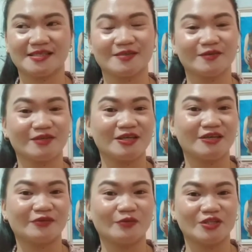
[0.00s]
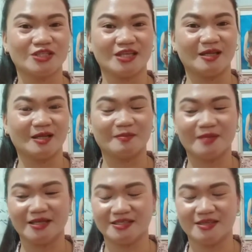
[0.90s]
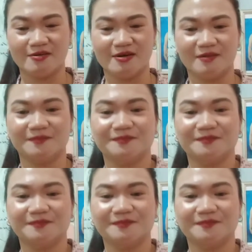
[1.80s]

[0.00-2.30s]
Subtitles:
So thank you for watching, and God bless you all.